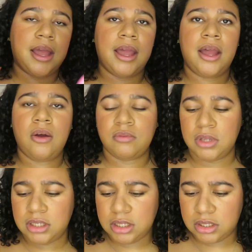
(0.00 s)
Ow,
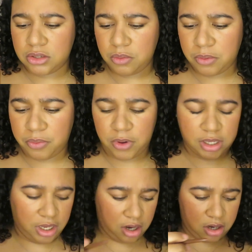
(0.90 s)
this is super pointy.
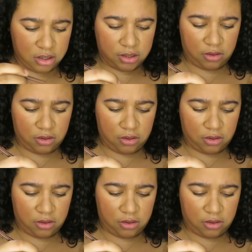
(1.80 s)
That hurts.